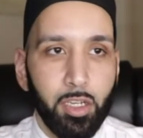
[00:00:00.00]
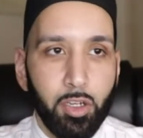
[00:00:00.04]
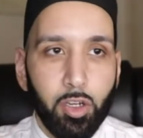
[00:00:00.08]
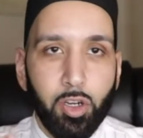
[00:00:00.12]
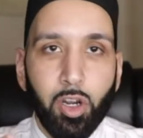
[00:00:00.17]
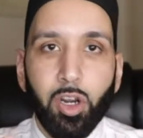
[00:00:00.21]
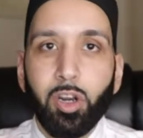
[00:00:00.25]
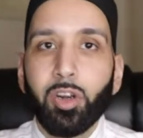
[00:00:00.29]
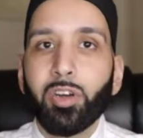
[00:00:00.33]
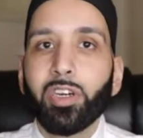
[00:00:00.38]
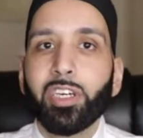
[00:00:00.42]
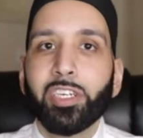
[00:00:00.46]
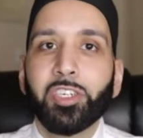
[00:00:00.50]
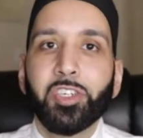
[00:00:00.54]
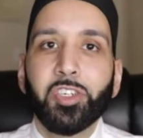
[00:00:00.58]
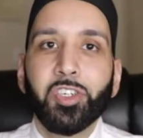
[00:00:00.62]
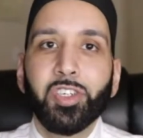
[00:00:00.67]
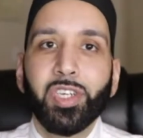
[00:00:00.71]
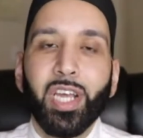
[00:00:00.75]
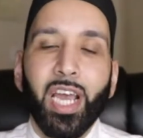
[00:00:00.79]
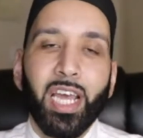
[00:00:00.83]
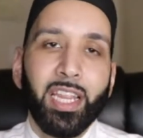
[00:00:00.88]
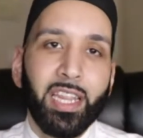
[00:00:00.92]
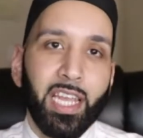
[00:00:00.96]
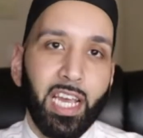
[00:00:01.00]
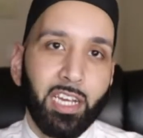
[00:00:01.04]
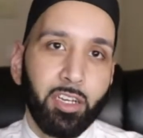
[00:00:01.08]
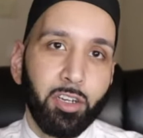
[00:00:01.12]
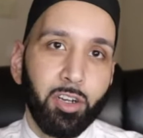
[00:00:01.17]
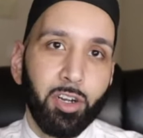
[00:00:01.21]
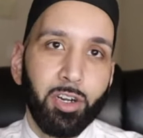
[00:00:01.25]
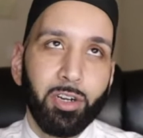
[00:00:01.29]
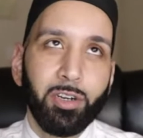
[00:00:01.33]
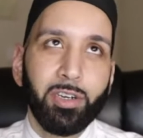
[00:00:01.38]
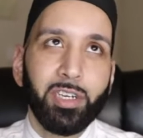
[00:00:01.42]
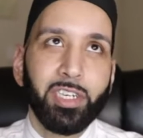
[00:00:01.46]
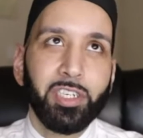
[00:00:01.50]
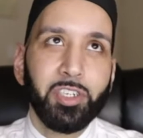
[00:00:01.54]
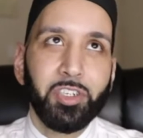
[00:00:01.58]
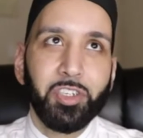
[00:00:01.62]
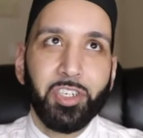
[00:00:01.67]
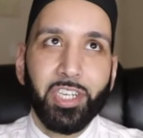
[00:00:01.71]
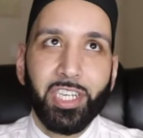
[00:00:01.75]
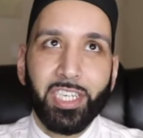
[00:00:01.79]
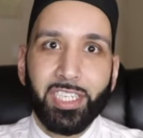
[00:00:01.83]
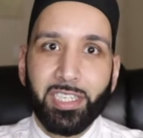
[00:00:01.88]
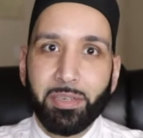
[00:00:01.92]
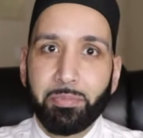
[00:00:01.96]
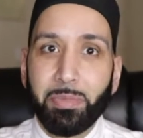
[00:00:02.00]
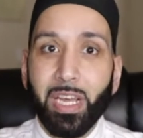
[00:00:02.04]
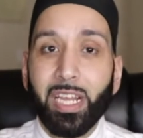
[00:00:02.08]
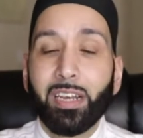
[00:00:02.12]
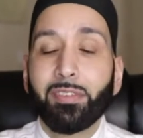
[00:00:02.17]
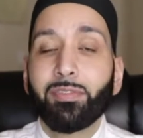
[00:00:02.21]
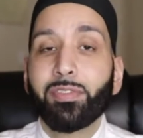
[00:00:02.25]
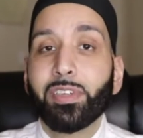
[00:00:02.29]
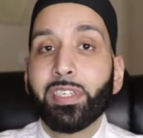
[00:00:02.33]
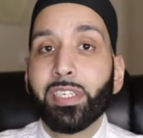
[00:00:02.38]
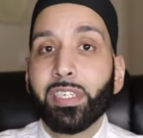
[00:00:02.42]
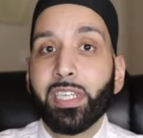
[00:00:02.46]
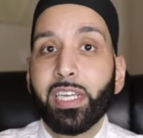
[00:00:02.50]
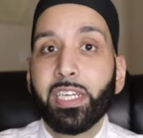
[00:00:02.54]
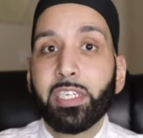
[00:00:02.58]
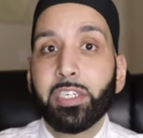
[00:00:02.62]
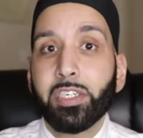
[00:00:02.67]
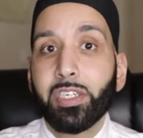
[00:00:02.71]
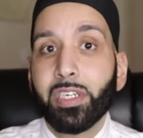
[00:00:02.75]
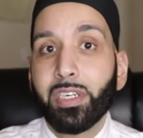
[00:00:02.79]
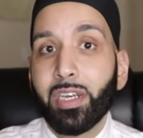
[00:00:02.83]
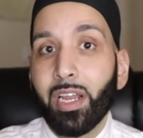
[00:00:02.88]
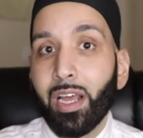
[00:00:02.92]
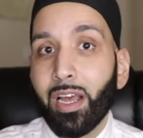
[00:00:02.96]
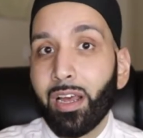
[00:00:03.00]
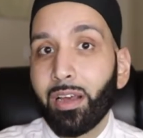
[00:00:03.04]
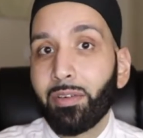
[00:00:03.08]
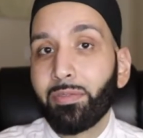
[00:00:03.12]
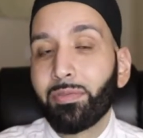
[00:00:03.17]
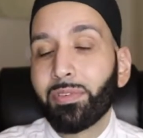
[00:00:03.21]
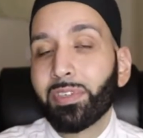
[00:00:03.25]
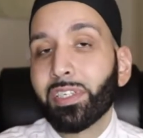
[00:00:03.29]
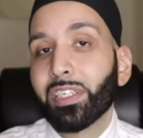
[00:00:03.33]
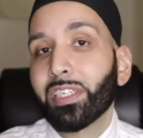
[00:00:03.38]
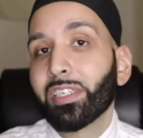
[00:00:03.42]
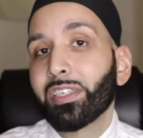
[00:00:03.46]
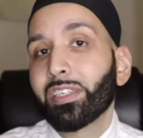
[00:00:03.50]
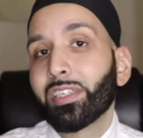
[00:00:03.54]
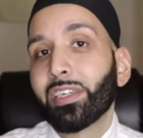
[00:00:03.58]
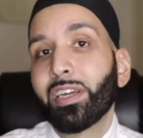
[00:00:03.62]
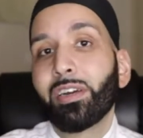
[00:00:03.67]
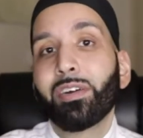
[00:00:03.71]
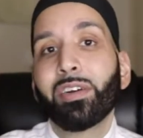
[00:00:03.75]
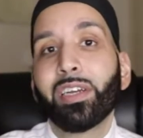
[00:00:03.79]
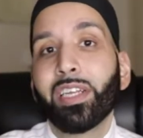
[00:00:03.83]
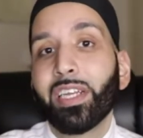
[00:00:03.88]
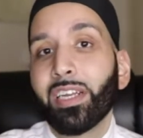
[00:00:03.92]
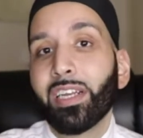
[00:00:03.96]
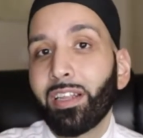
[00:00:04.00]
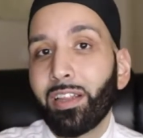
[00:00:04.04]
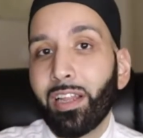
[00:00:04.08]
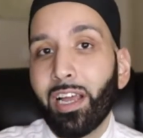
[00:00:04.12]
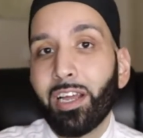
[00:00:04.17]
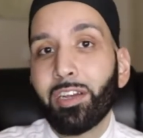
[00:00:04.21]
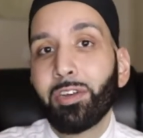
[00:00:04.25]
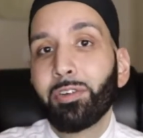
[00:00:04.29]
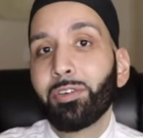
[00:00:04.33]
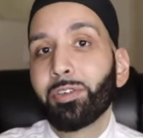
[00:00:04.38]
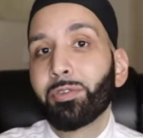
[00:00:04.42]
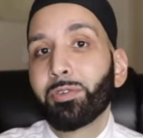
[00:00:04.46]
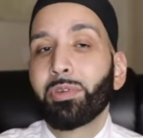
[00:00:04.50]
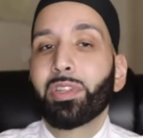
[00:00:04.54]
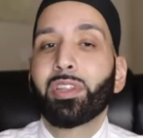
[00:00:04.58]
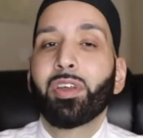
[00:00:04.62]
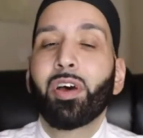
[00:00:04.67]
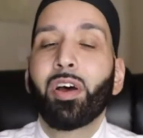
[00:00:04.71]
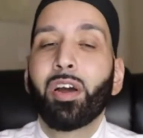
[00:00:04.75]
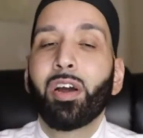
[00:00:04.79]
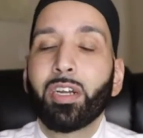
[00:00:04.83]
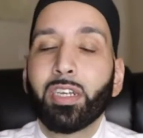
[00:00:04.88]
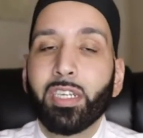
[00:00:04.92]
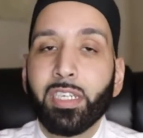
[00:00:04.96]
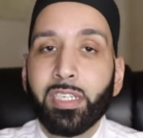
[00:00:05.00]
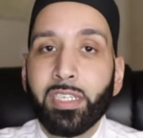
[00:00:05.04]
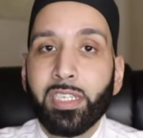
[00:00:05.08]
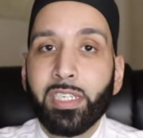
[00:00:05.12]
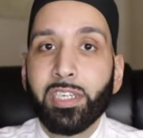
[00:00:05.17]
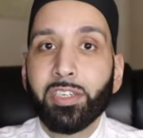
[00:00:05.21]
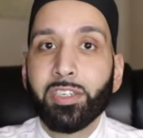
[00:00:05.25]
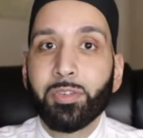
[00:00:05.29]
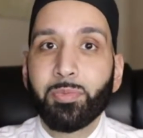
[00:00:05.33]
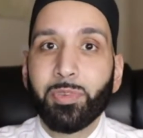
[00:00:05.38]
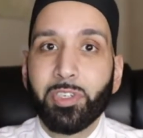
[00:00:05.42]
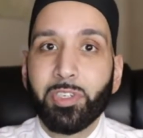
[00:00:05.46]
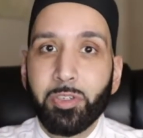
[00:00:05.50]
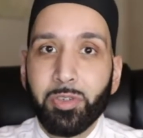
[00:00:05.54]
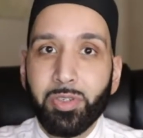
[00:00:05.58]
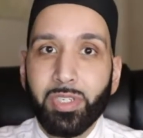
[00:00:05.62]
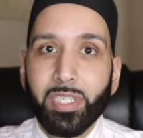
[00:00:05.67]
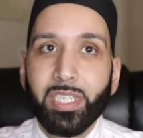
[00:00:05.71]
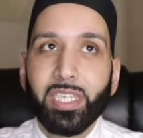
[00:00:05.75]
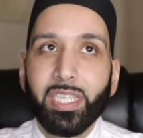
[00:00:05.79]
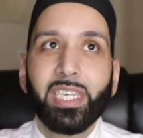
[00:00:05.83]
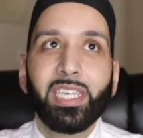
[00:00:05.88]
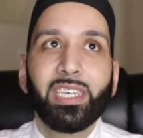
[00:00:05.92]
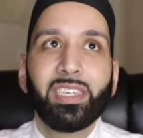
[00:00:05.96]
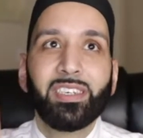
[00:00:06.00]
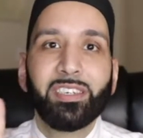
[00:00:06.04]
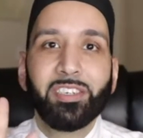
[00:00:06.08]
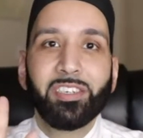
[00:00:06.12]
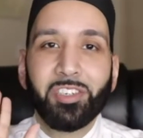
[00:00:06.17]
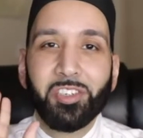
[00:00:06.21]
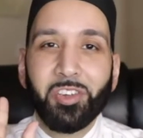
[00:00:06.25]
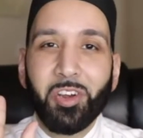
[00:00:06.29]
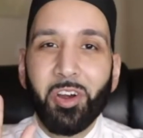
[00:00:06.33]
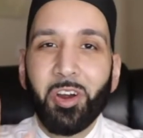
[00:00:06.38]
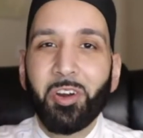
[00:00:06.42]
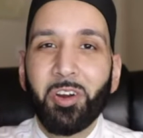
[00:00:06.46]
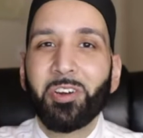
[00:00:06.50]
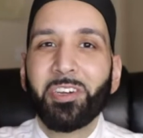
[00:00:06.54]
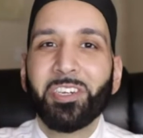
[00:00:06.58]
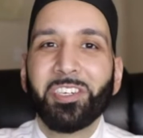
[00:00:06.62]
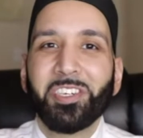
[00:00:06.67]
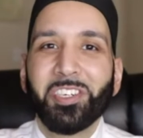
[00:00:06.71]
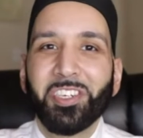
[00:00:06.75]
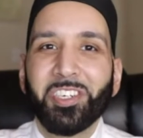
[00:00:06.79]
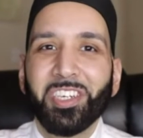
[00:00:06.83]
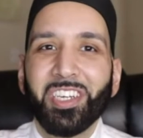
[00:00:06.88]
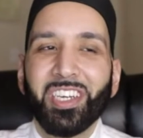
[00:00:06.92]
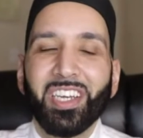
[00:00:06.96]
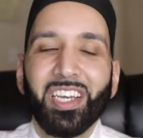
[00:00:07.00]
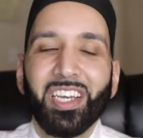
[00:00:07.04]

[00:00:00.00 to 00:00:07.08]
Courage, and that courage is a manifestation of sincerity, and Allah knows what the heart conceals, but you see just courage.